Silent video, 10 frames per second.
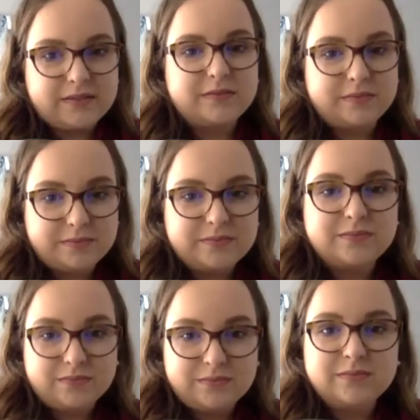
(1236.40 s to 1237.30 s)
come and
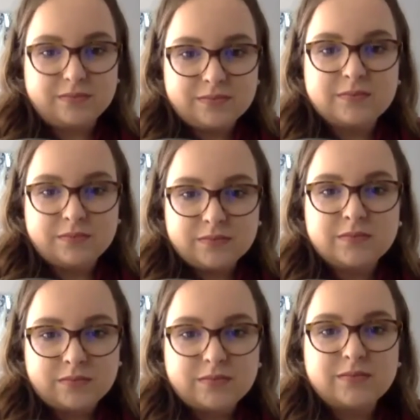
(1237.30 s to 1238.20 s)
experience the
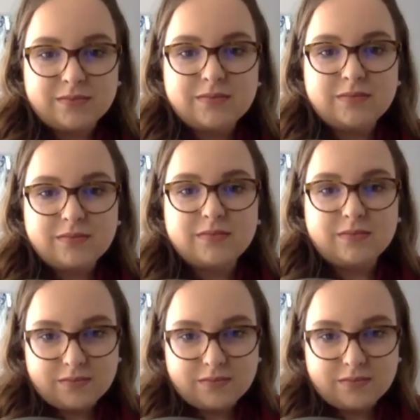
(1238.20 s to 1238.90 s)
space, or